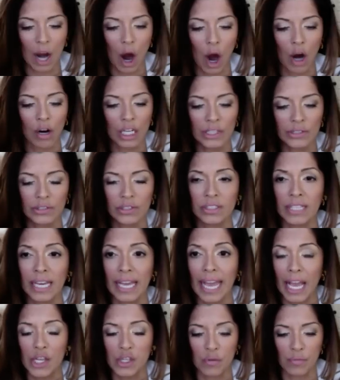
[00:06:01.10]
are under the
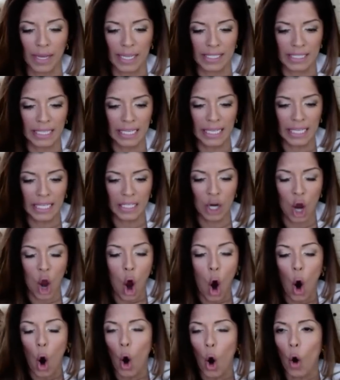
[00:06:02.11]
age of 18.
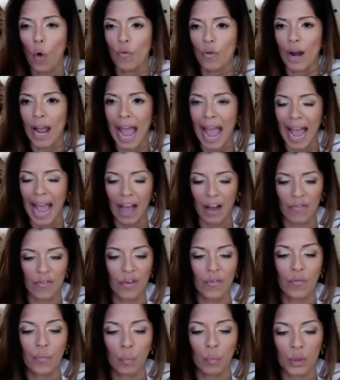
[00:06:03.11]
Over half,
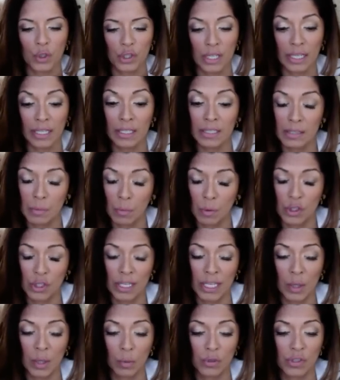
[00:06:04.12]
which
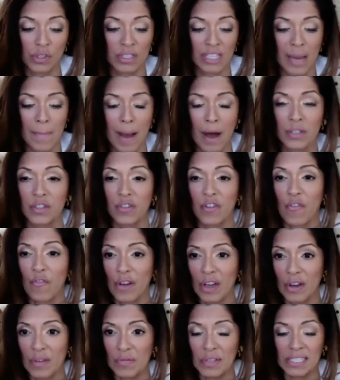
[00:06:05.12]
equals to the amount of
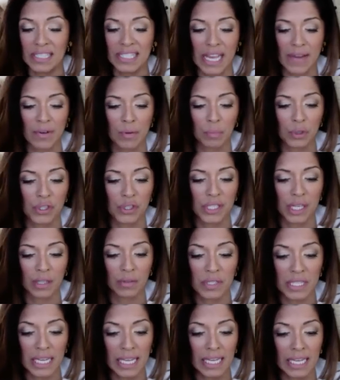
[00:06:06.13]
57%
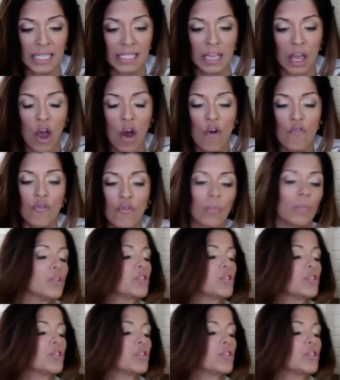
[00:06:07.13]
of teens from a